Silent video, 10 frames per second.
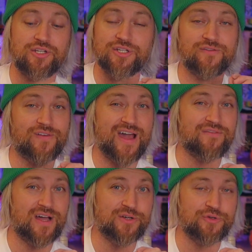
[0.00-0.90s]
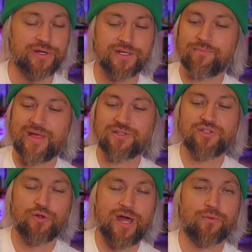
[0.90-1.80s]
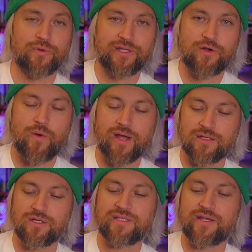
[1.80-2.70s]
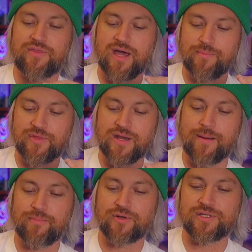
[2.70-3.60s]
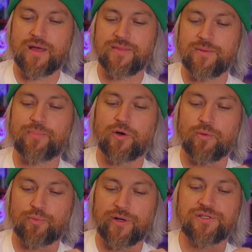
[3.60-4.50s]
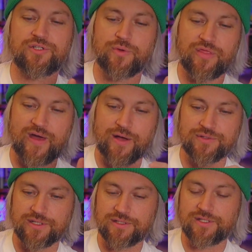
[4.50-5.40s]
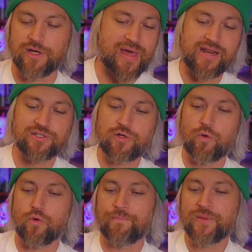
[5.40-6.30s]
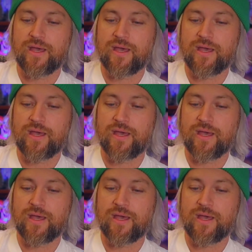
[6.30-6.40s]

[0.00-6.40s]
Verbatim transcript: to just 500. That sold out really quick. It looks like they upped the numbers on the pearl prints to a thousand. So that is cool.